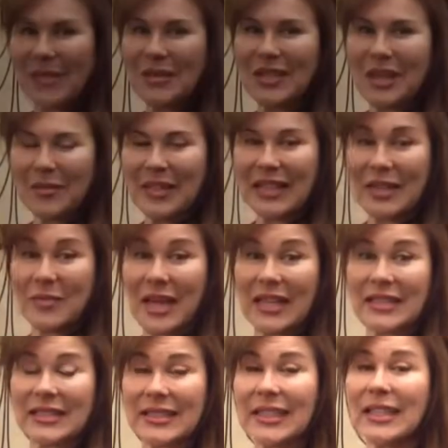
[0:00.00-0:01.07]
I'm Jamie Lee
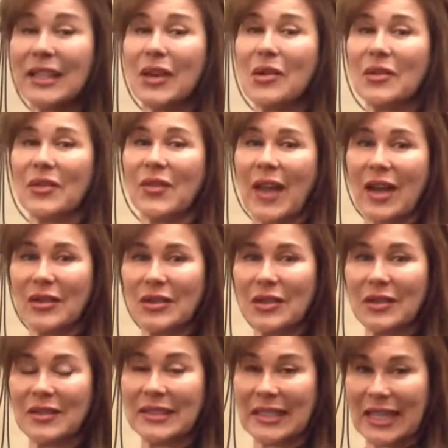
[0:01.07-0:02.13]
Metz, CEO and
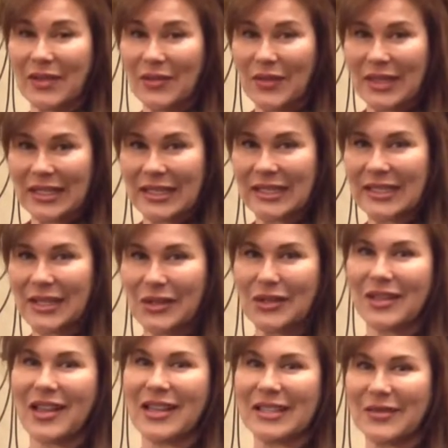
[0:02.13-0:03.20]
founder of Skin Fitness
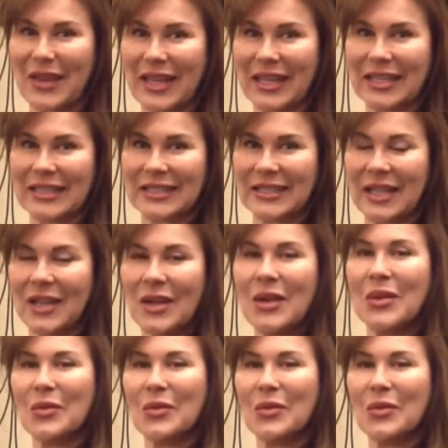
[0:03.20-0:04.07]
here in Las Vegas.